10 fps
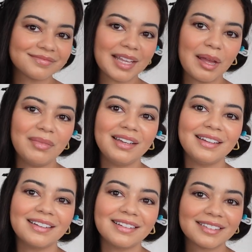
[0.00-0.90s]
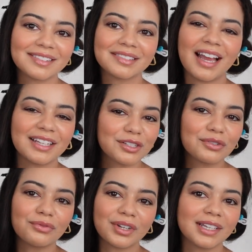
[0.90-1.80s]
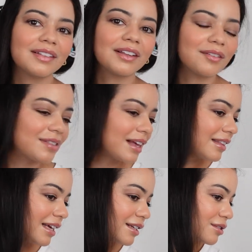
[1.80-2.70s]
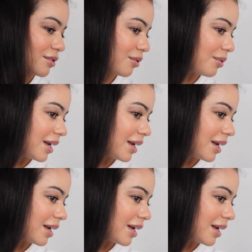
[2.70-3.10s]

I mean, I just freaking love that. That is so